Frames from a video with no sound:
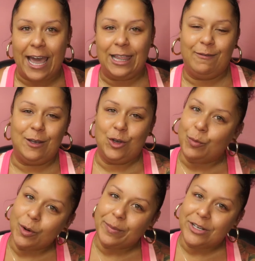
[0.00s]
I live in
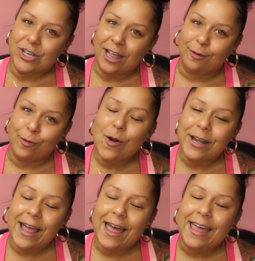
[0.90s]
Newport Beach,
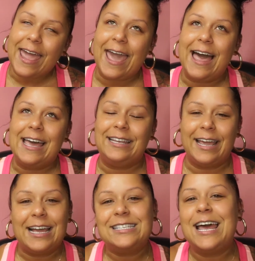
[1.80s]
California, and
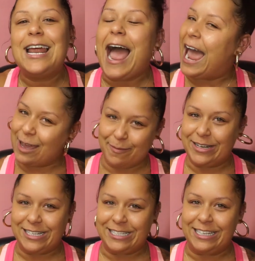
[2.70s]
like I said, I am a
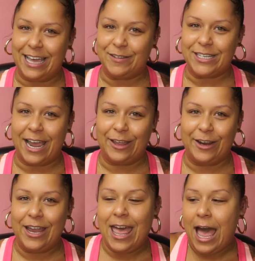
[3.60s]
Disney lifestyler.